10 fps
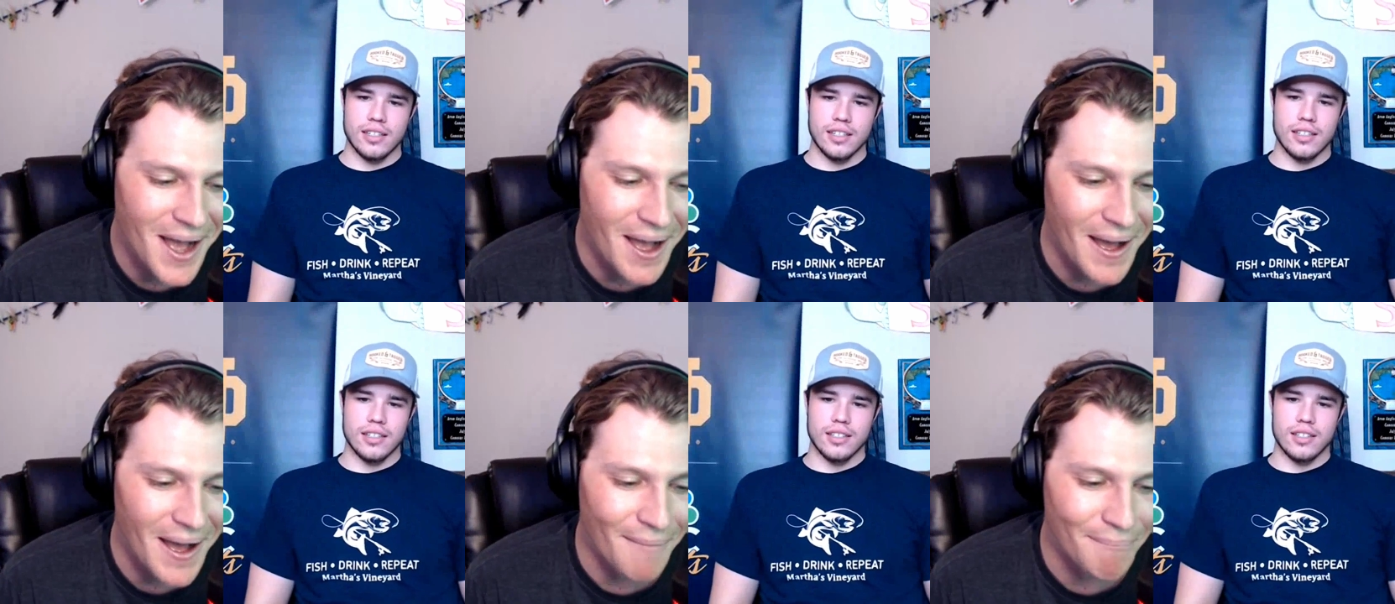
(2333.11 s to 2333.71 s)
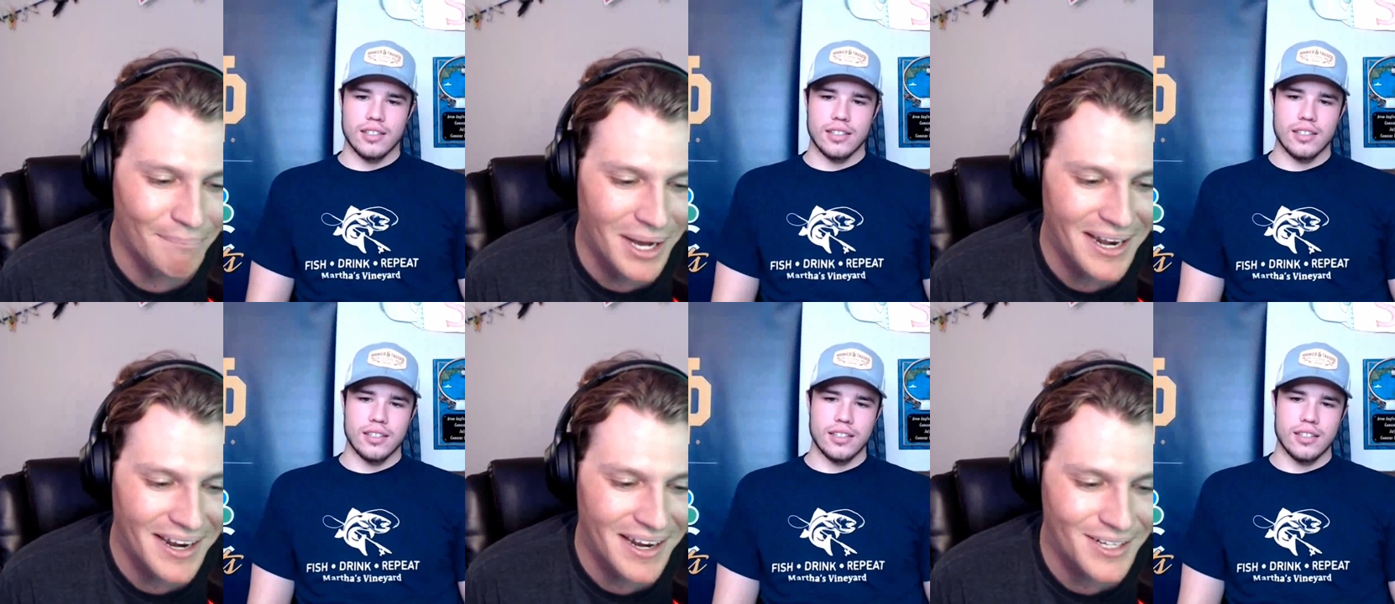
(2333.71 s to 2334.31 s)
Speaker 1: uh,
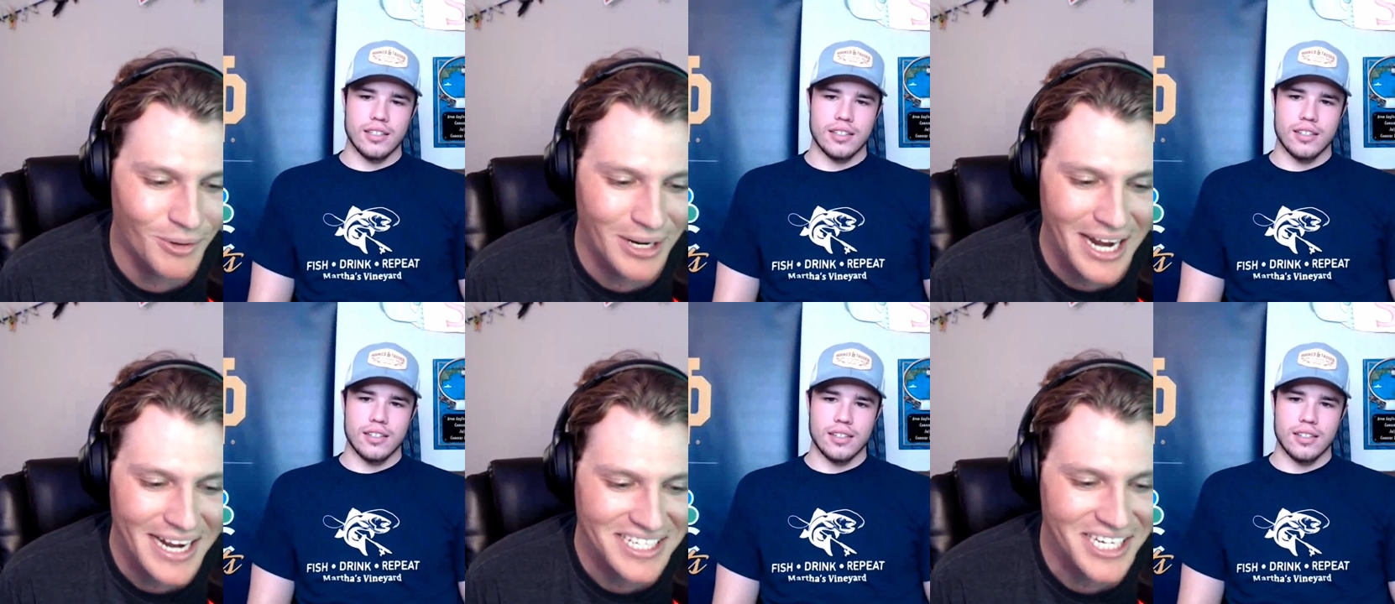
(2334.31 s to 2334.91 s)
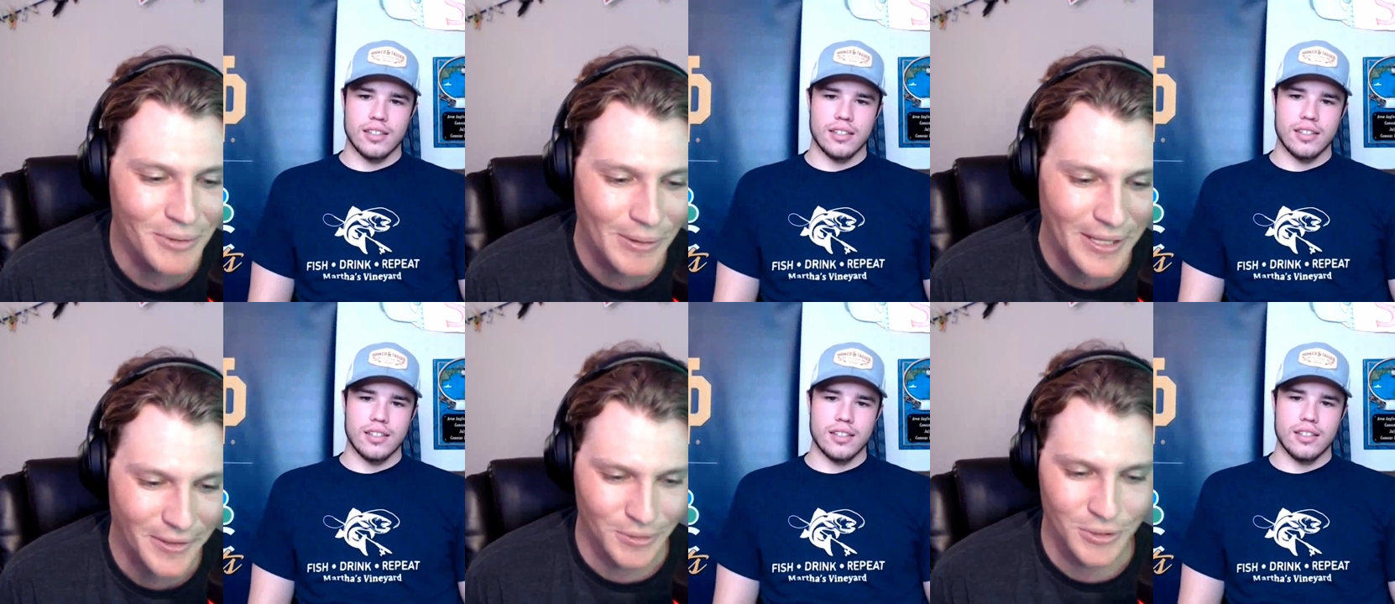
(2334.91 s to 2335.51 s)
but 2019 we
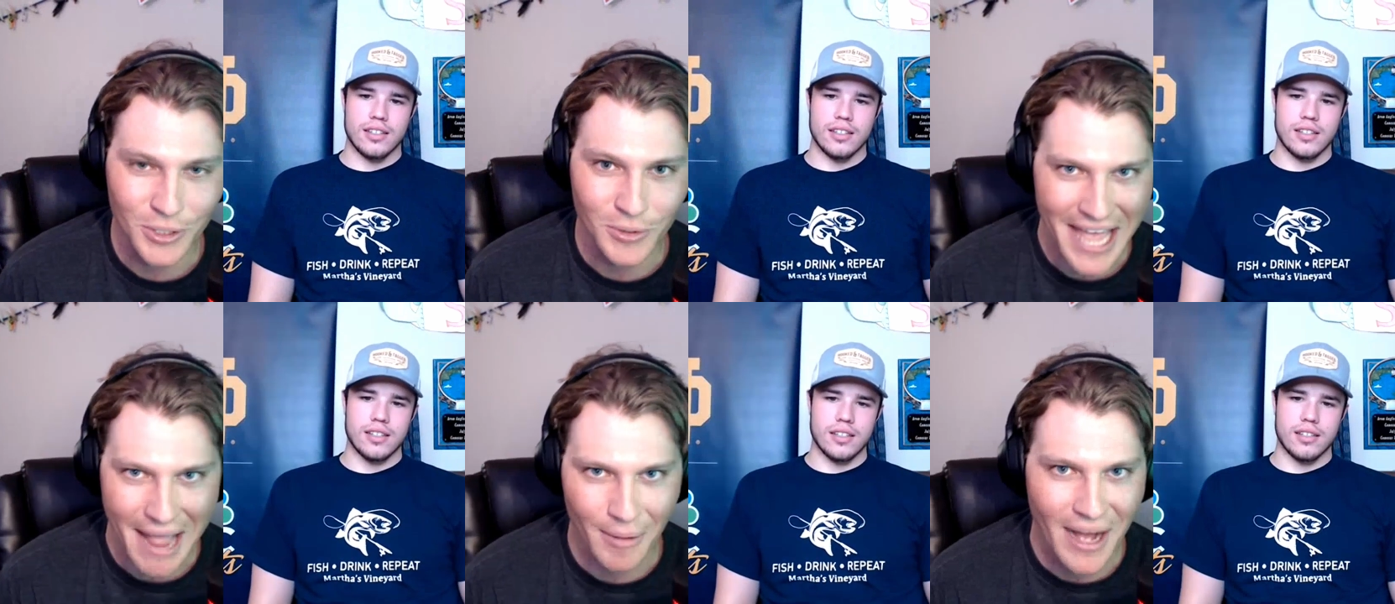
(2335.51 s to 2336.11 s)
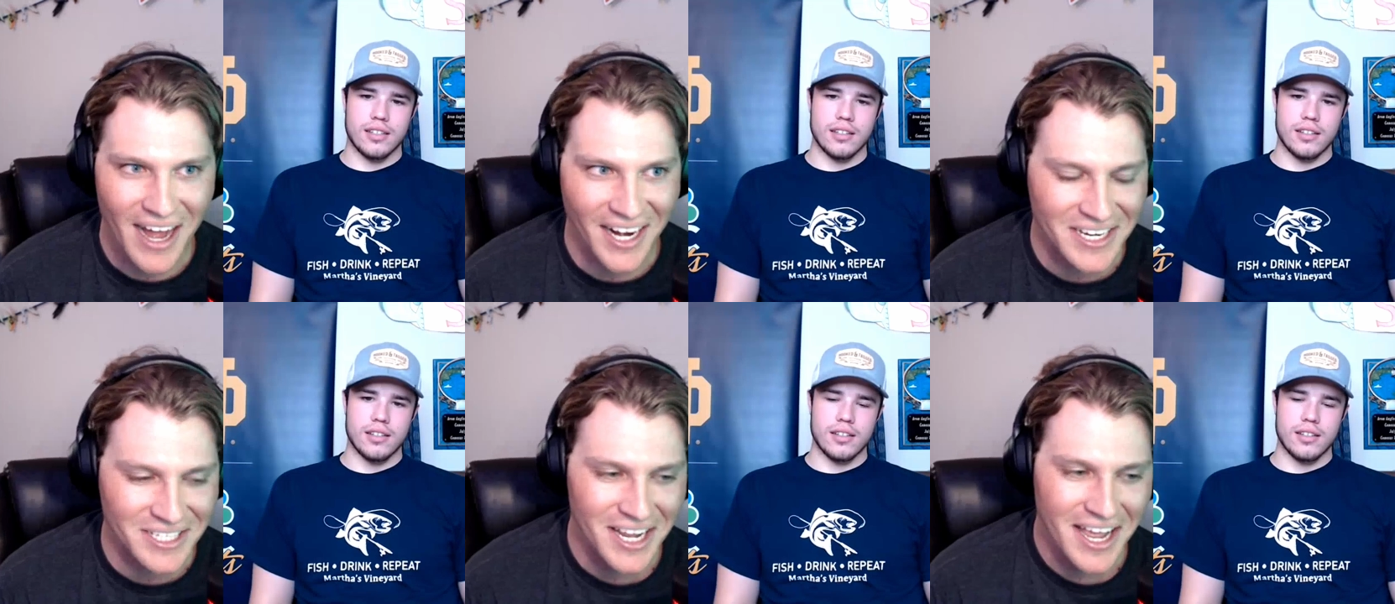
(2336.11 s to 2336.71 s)
went through two camera
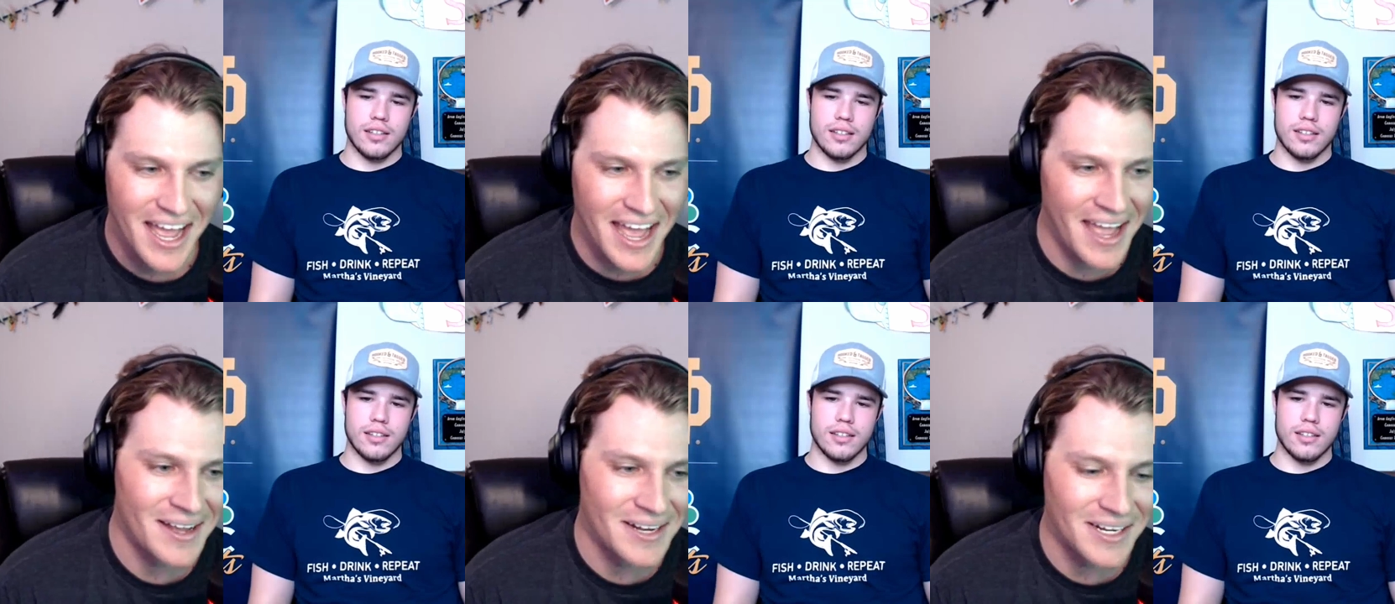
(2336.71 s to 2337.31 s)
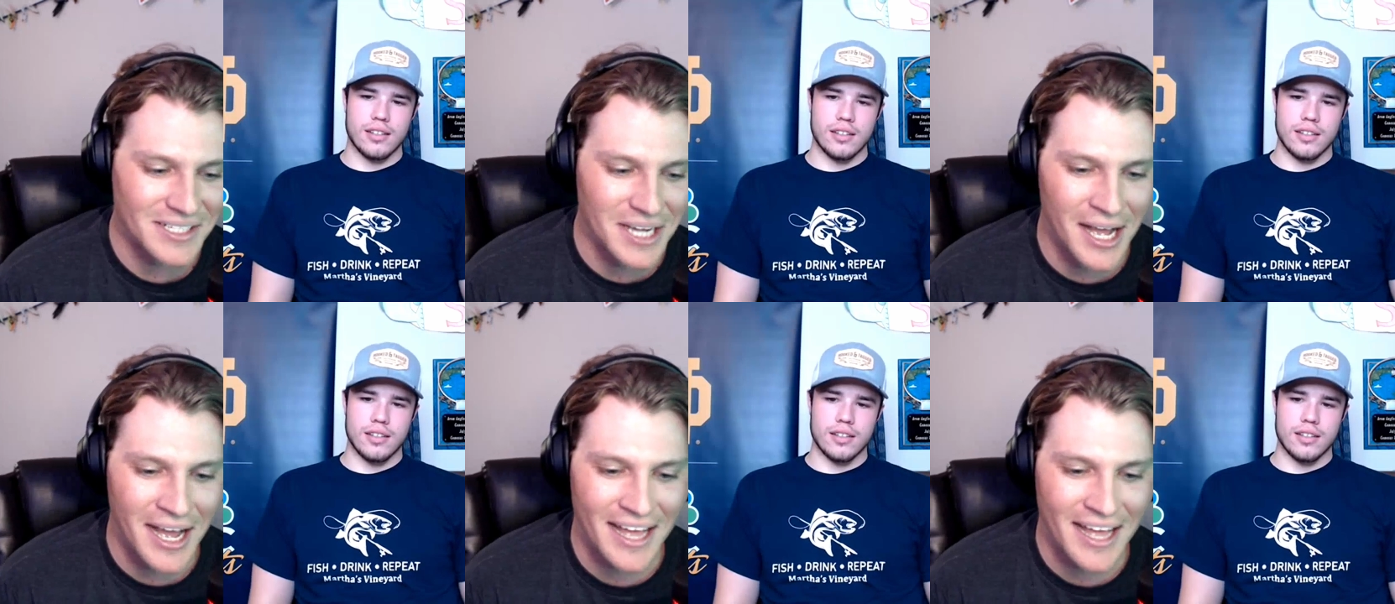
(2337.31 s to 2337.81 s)
bodies and uh,